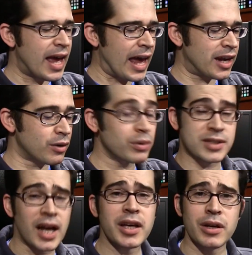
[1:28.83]
and it'll
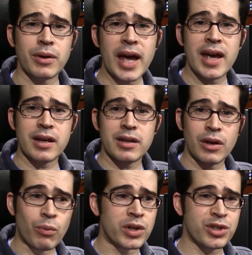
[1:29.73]
tell you, hey, you
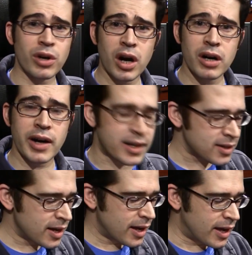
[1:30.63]
know, what's your heart rate?